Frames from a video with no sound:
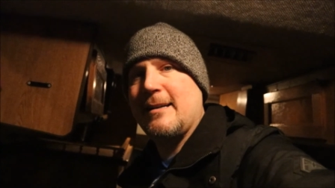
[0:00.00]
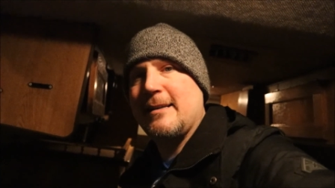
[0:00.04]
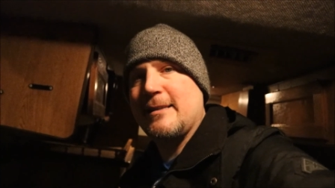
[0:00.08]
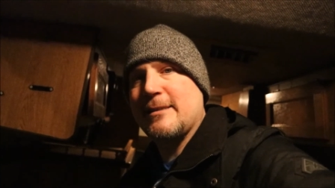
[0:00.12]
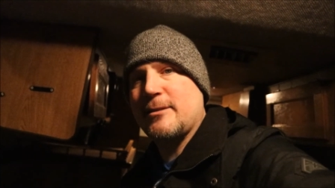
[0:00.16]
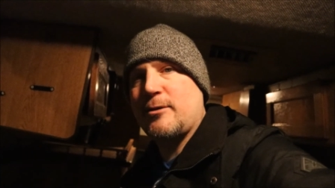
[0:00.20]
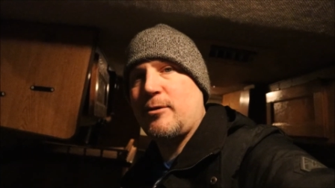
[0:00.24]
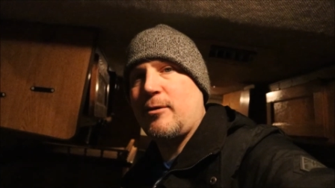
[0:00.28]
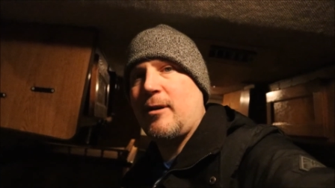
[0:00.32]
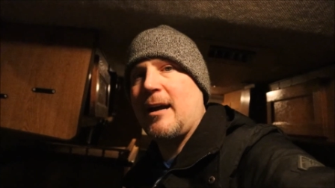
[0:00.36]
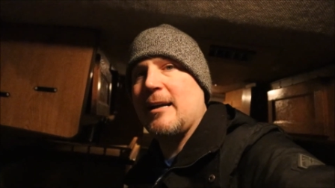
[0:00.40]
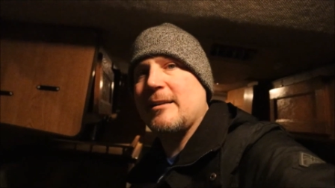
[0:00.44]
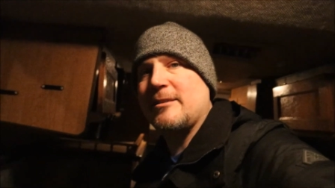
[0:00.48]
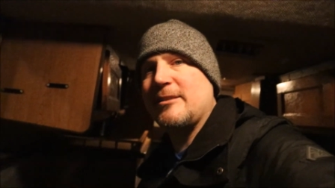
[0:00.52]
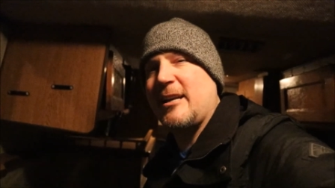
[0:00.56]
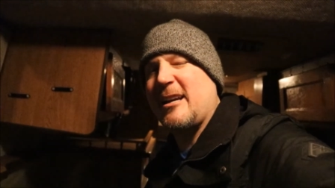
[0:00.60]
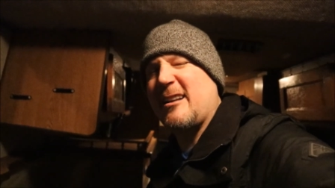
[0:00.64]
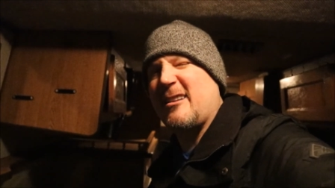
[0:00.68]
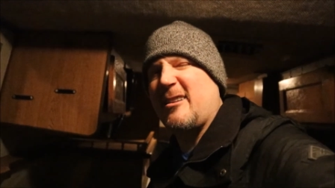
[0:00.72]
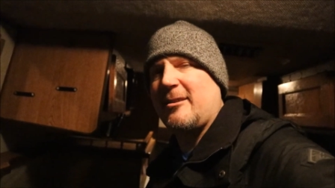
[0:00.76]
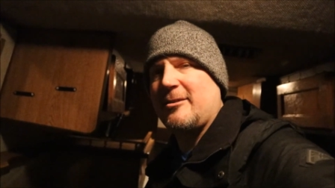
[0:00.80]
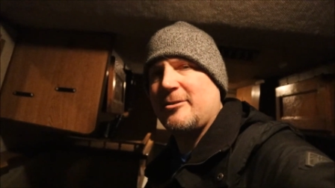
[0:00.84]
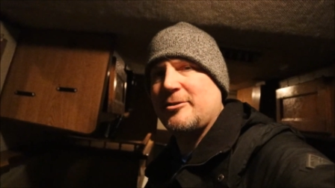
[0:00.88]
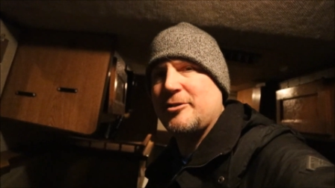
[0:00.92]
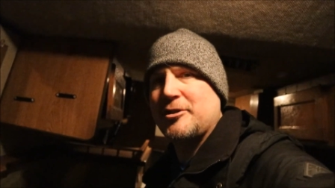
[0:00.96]
in his garage. He had a
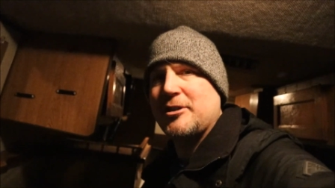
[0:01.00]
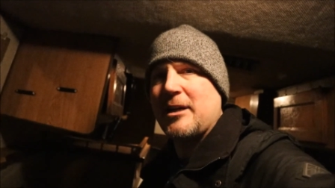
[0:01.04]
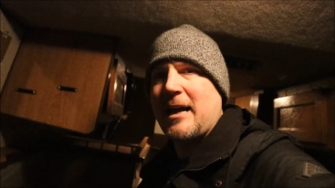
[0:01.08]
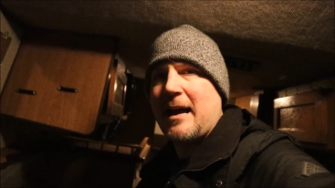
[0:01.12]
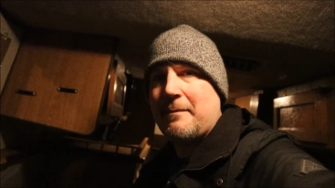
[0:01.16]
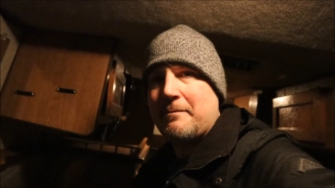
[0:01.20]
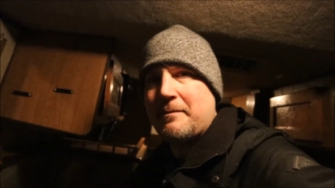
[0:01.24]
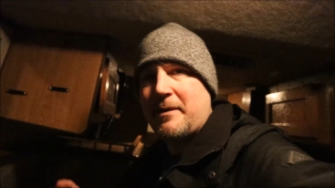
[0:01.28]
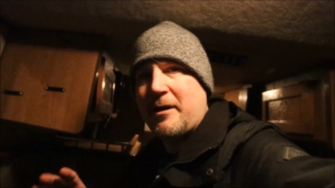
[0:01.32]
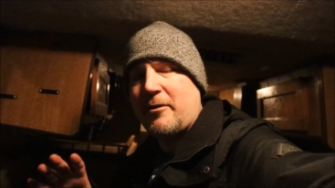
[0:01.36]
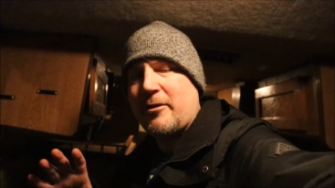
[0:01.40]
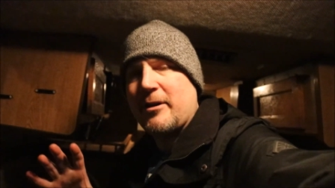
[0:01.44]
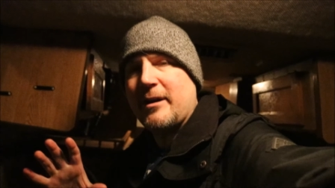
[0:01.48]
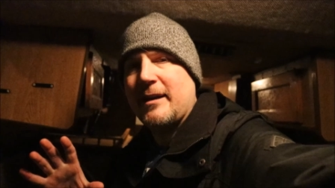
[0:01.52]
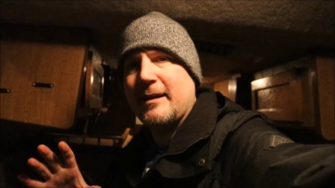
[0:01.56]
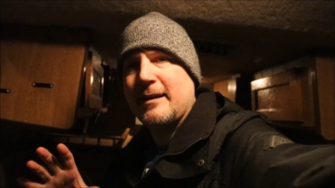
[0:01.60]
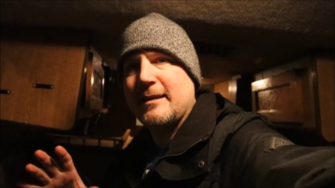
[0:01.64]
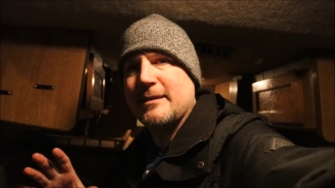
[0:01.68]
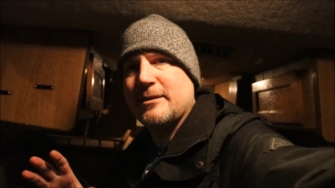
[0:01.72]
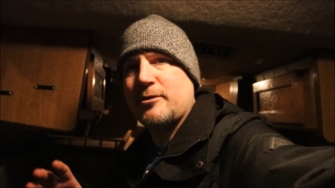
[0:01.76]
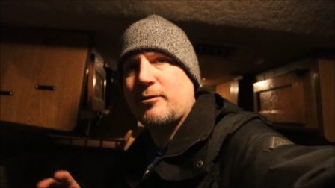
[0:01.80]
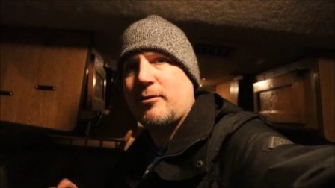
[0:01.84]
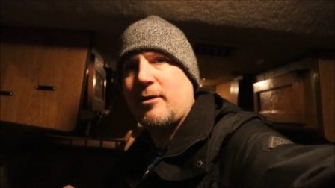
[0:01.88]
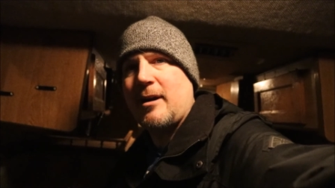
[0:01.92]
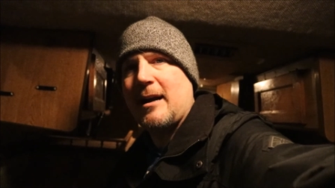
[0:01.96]
little shop area in
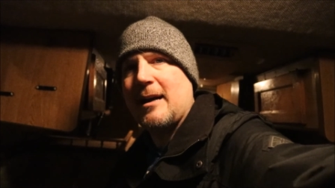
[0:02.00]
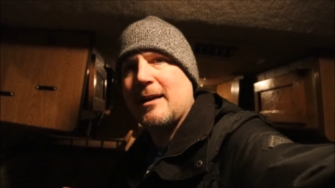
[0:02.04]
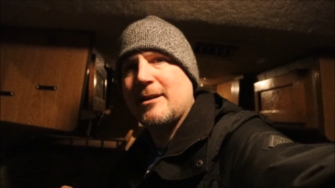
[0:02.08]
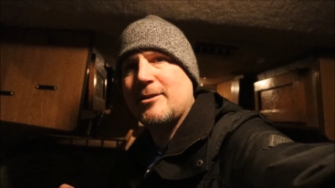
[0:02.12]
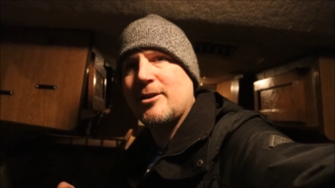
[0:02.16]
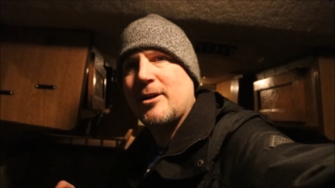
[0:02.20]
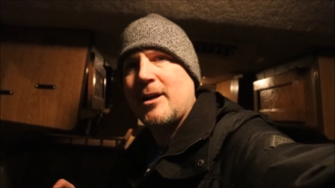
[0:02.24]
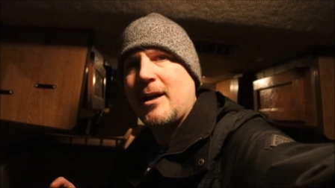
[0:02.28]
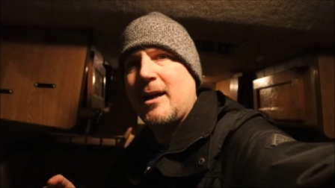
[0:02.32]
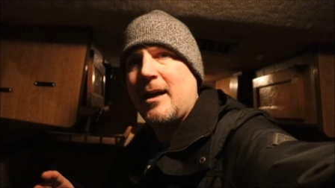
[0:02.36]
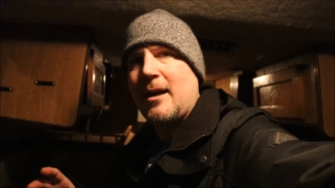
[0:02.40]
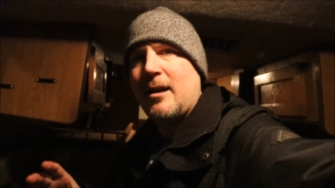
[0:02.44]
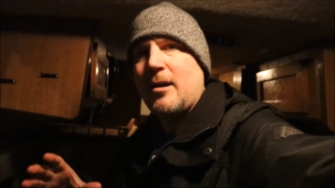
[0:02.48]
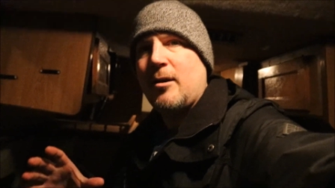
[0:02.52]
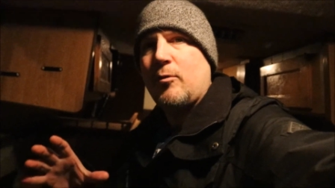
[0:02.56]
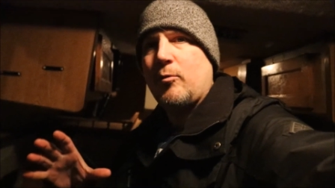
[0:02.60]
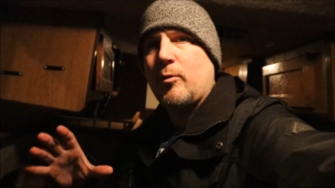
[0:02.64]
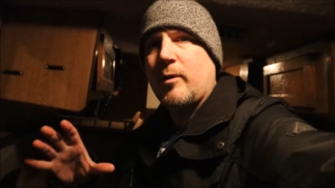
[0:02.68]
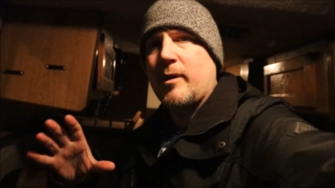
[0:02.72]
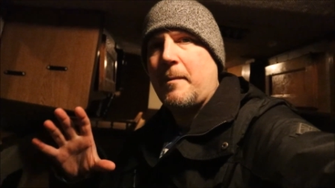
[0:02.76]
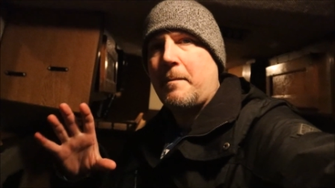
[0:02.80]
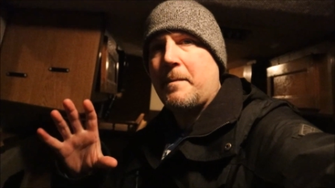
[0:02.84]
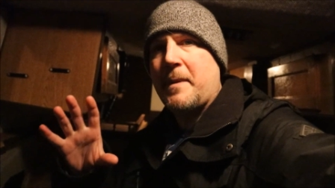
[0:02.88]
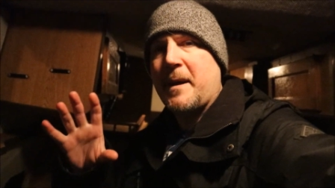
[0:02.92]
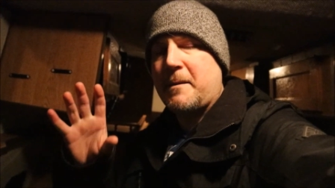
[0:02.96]
his garage
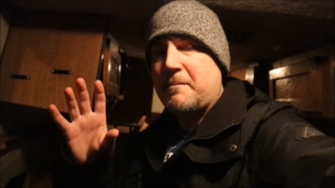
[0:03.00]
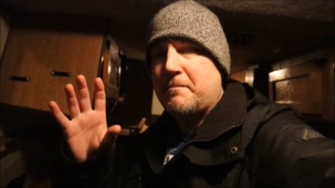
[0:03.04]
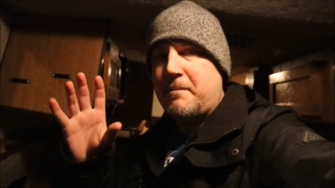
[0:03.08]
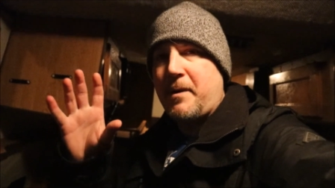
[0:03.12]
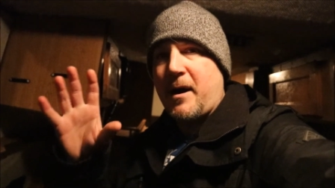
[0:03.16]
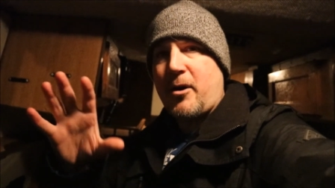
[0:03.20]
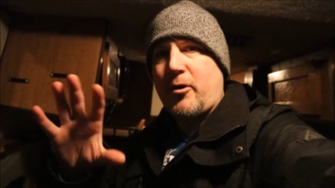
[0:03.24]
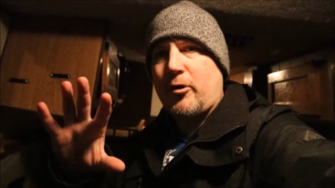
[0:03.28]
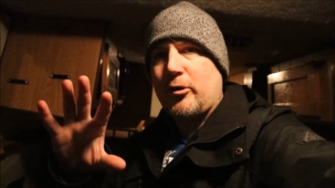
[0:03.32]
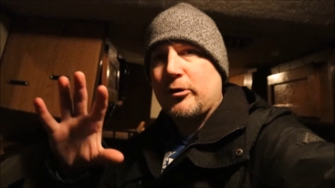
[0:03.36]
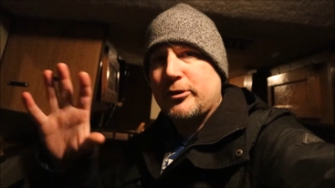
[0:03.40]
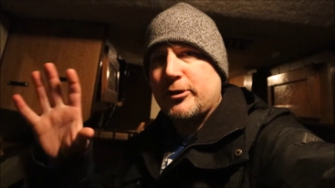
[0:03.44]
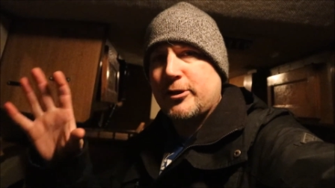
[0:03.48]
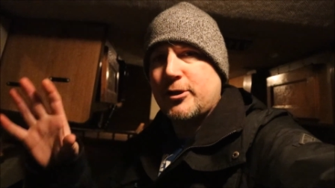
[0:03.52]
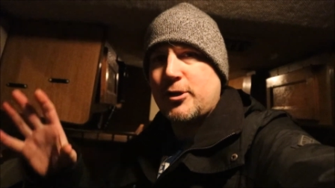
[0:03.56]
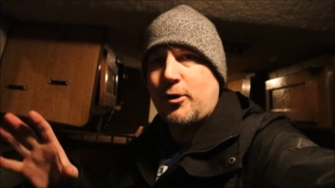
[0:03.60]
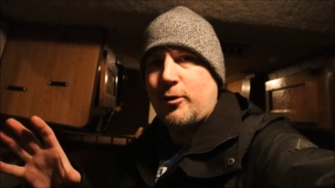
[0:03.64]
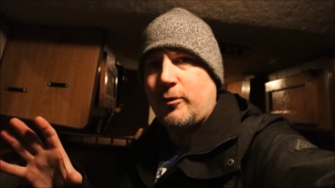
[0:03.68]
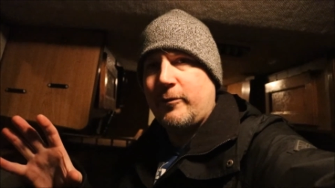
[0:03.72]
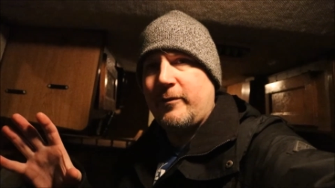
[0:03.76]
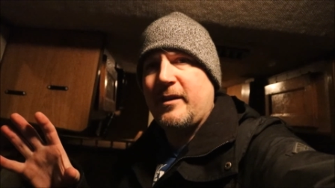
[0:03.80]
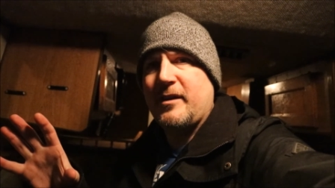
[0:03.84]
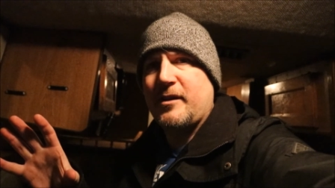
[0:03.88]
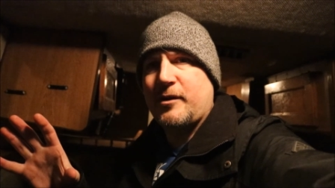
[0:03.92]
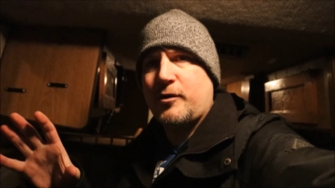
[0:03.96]
with a big barrel
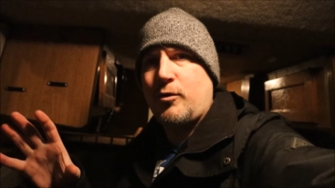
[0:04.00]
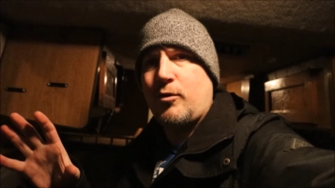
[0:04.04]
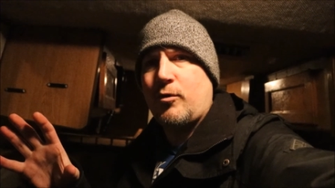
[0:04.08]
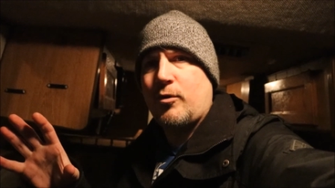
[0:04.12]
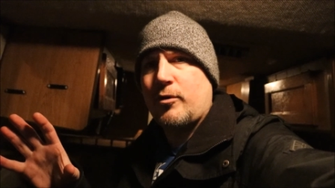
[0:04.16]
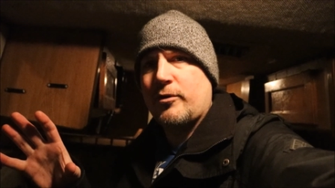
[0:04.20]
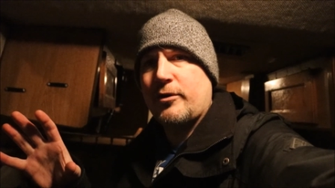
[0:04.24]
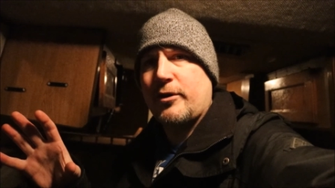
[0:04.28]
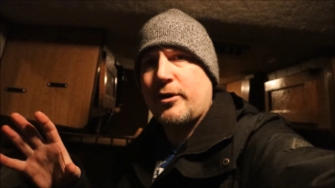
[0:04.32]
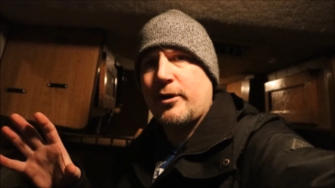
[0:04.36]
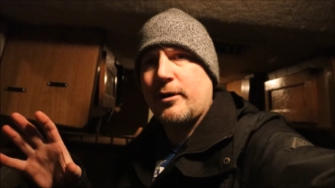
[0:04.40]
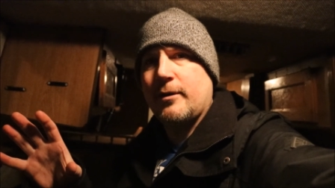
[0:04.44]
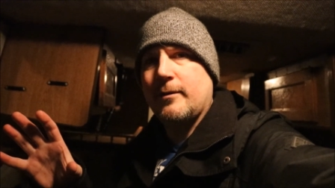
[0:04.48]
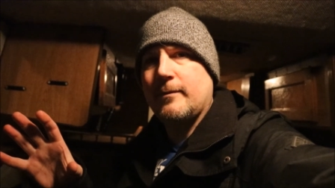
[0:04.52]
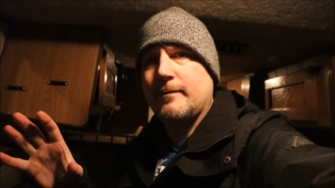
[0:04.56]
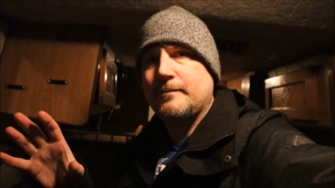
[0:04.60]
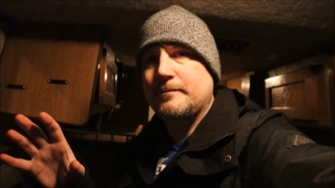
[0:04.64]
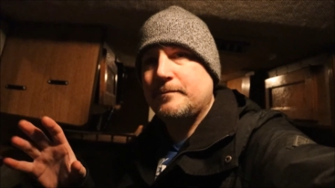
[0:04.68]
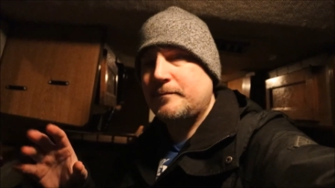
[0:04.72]
stove in the corner.